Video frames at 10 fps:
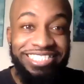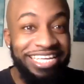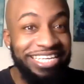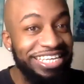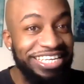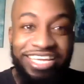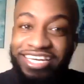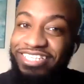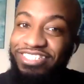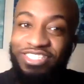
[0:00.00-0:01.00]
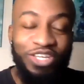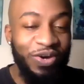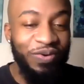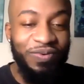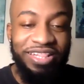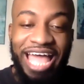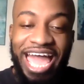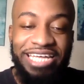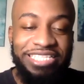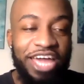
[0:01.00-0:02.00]
And the
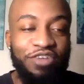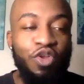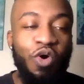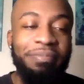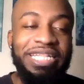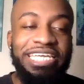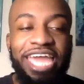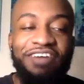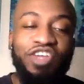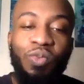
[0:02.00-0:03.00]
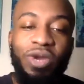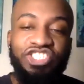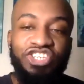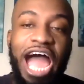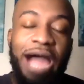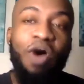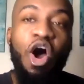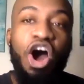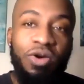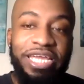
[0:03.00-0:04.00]
normally every winter I'm
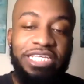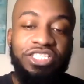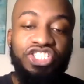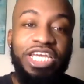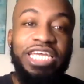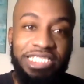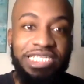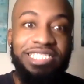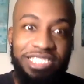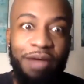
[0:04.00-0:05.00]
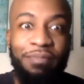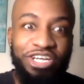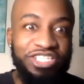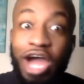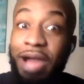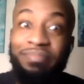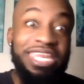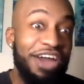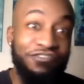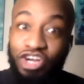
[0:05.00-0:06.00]
always chasing summer, so I'm
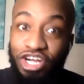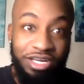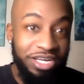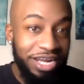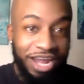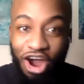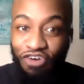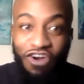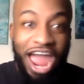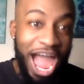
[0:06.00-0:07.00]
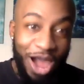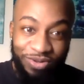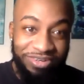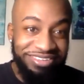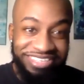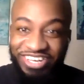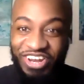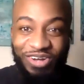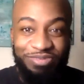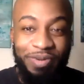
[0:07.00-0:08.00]
never around, you
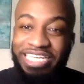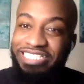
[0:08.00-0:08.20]
know, but